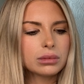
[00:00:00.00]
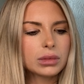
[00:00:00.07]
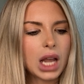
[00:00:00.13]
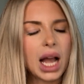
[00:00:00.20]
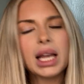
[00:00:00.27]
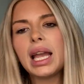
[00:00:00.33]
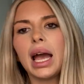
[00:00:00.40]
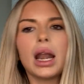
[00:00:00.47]

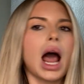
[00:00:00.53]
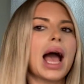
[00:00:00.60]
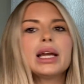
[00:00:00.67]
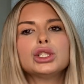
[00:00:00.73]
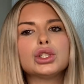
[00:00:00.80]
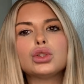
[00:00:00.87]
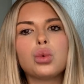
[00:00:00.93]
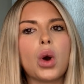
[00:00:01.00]
Again, I
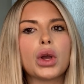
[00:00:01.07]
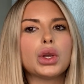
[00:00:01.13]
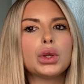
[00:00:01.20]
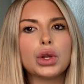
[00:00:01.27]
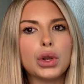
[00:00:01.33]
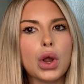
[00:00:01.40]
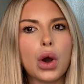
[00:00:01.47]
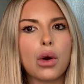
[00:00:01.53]
just want you to
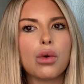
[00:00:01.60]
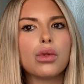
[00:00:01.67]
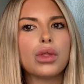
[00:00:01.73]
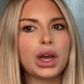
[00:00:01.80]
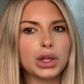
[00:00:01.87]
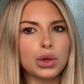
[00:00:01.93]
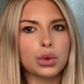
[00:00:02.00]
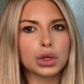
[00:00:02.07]
know
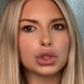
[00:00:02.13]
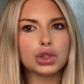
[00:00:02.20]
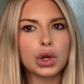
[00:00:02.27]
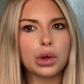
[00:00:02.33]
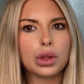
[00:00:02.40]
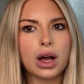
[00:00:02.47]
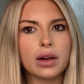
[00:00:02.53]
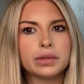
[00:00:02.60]
that you are so
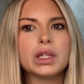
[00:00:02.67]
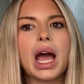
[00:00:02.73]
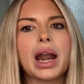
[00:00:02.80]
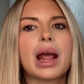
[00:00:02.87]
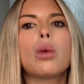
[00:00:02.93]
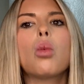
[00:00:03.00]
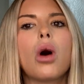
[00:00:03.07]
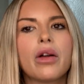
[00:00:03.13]
loved, and
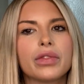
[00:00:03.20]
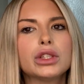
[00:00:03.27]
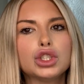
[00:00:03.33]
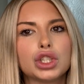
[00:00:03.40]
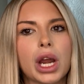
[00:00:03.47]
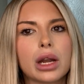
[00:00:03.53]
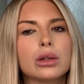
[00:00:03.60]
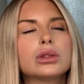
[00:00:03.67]
I want this
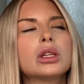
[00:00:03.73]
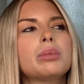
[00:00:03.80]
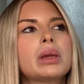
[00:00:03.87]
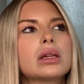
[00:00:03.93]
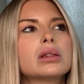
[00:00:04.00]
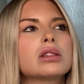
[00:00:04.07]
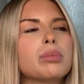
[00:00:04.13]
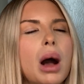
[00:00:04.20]
channel to be
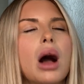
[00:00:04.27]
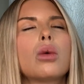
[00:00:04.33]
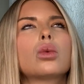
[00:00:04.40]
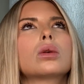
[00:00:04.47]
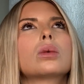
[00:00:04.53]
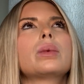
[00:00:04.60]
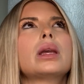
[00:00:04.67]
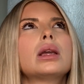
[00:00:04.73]
a spot
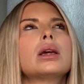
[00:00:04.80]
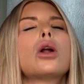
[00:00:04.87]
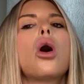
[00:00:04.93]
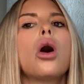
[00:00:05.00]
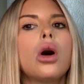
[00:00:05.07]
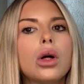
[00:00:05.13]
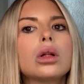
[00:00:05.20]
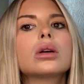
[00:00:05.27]
where we could
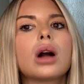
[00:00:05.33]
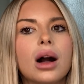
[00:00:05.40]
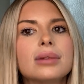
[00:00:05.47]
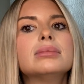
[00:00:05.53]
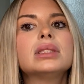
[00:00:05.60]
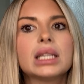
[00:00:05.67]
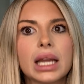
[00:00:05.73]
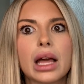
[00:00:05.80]
all come
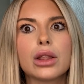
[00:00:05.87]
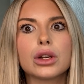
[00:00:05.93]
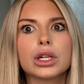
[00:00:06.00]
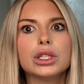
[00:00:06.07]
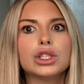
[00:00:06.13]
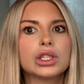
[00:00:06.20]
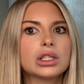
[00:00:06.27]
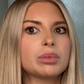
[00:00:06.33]
together
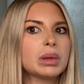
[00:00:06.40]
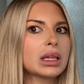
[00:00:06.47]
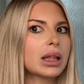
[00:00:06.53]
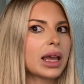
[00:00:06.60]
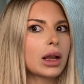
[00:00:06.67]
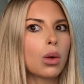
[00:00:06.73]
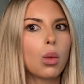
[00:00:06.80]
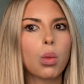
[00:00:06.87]
and just be
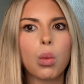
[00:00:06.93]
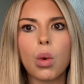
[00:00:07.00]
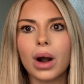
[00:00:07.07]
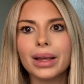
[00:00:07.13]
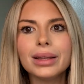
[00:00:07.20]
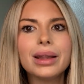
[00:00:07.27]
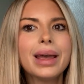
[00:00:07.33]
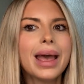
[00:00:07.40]
like
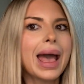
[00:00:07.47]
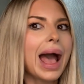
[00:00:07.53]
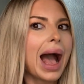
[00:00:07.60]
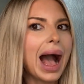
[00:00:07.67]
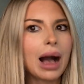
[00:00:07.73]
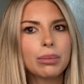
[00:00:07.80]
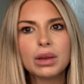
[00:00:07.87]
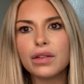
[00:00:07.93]
one
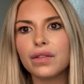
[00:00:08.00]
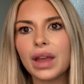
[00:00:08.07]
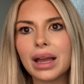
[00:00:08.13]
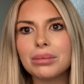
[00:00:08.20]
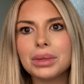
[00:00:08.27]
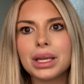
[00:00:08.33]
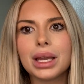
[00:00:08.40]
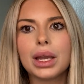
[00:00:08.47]
happy
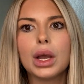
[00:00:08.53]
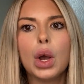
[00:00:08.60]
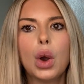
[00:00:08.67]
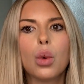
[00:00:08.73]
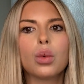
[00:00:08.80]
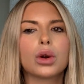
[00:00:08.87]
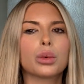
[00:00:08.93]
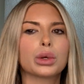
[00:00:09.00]
family,
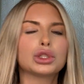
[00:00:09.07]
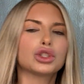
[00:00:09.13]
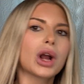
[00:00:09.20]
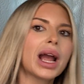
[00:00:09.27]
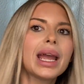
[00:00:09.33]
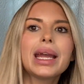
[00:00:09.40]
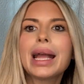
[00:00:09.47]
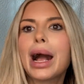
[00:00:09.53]
where we're
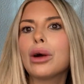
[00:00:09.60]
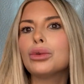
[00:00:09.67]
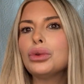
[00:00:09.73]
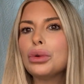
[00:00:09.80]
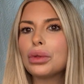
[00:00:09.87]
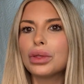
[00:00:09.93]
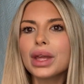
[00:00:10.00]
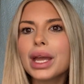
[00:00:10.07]
trying out
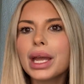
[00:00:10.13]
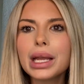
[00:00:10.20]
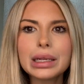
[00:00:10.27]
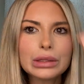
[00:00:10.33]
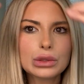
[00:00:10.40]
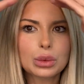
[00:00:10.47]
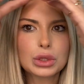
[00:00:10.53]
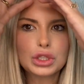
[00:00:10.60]
new
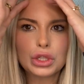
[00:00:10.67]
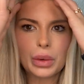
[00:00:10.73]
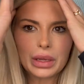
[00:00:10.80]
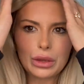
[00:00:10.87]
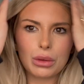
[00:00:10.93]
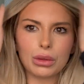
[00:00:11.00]
things, we're doing new